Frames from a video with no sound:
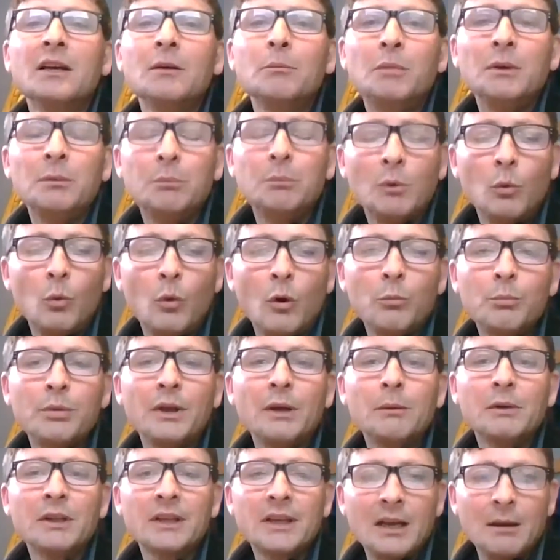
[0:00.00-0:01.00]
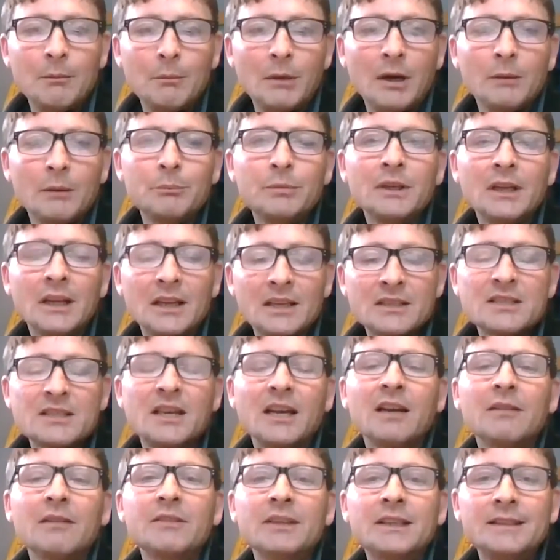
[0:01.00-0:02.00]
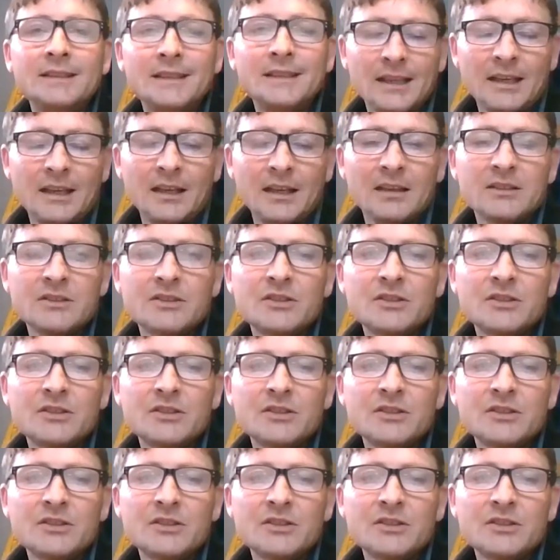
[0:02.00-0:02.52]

People won't be able to come up unless they have a ticket.